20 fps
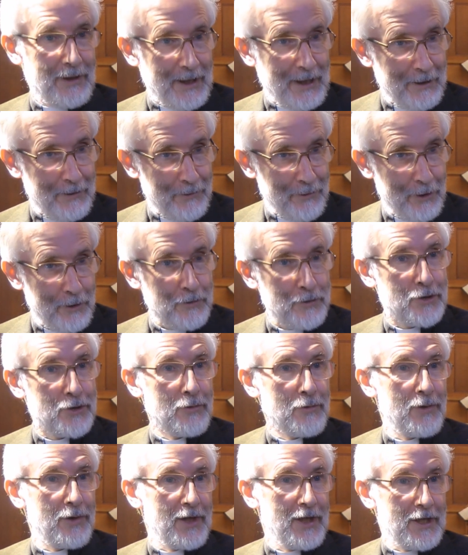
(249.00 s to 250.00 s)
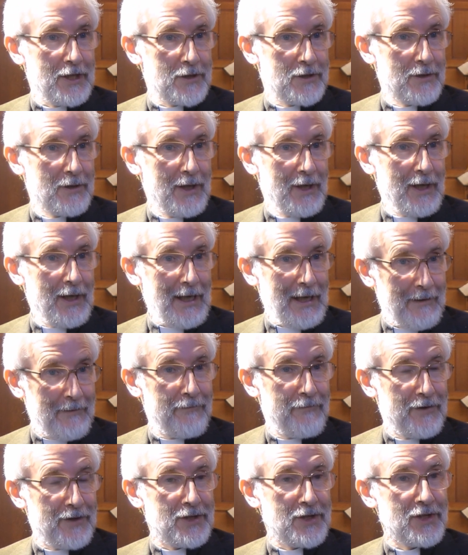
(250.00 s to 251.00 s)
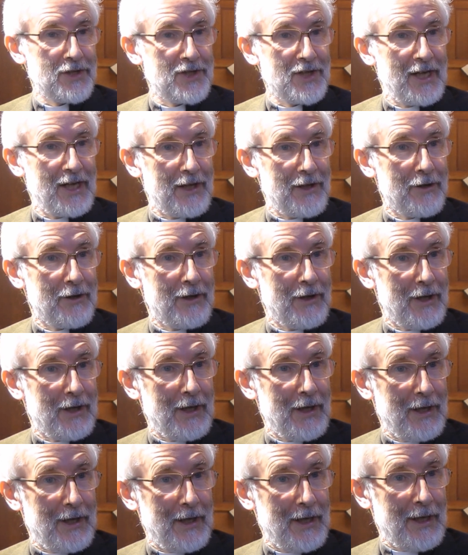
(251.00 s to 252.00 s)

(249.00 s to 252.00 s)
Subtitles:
how those two things have fitted together